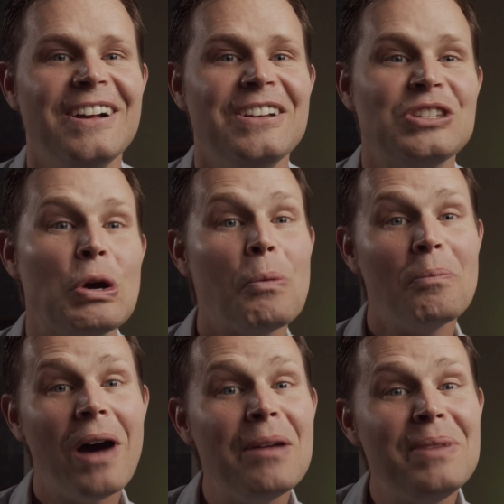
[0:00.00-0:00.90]
So
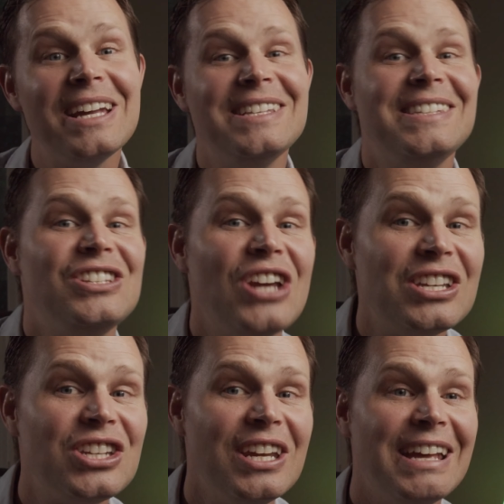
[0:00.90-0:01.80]
my biggest
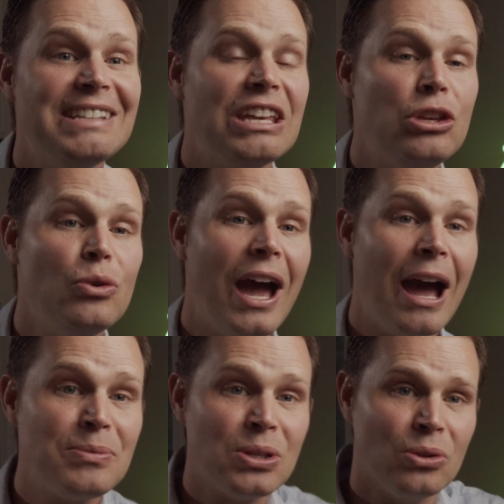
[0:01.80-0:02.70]
suggestion is that you
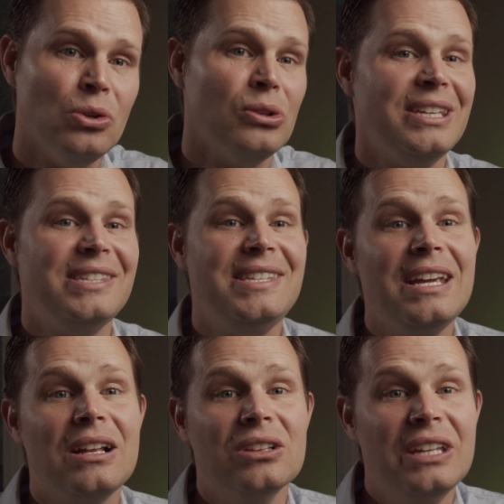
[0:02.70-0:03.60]
absolutely
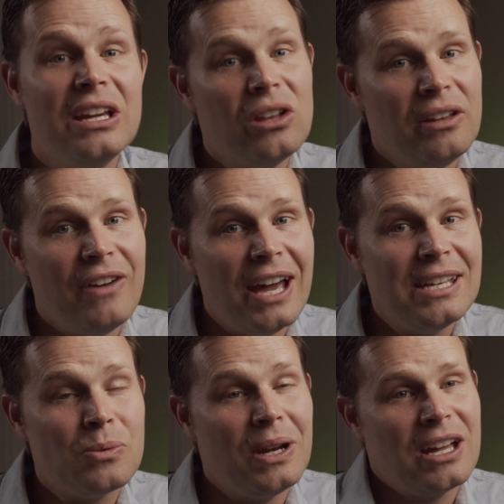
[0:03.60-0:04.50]
seek legal
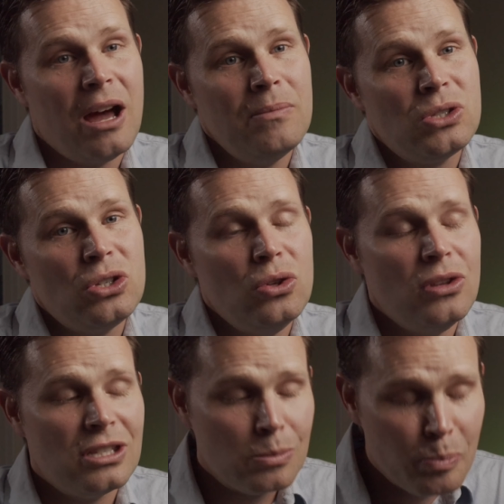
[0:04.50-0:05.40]
advice when it comes to
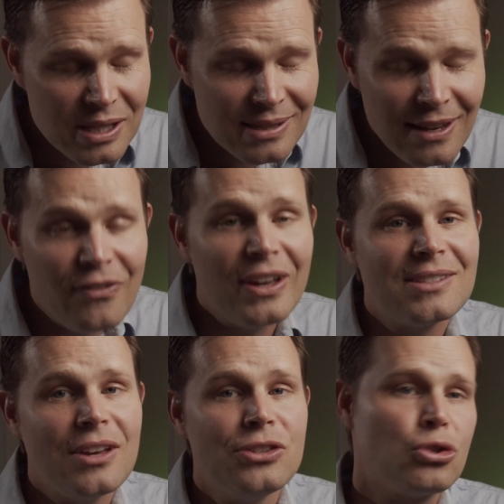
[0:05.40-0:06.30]
the specifics
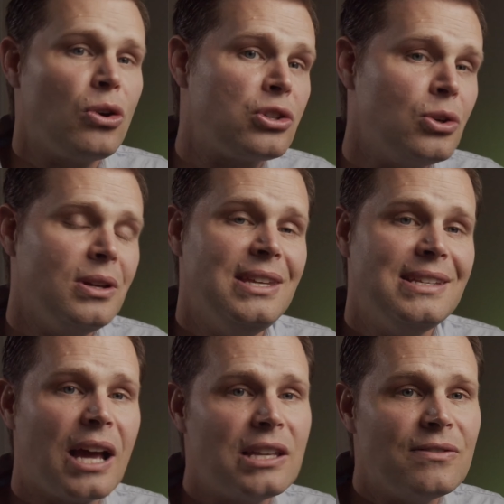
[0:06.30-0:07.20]
on structuring these
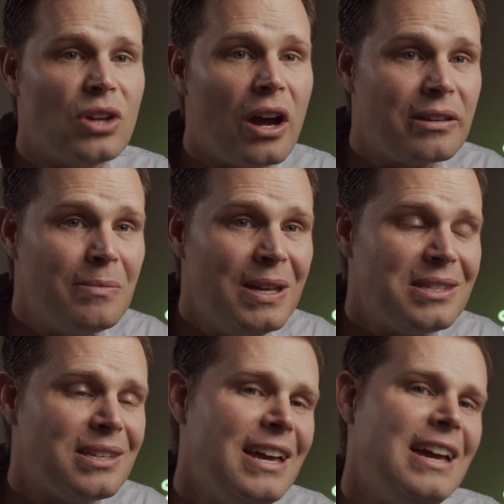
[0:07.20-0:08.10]
kinds of documents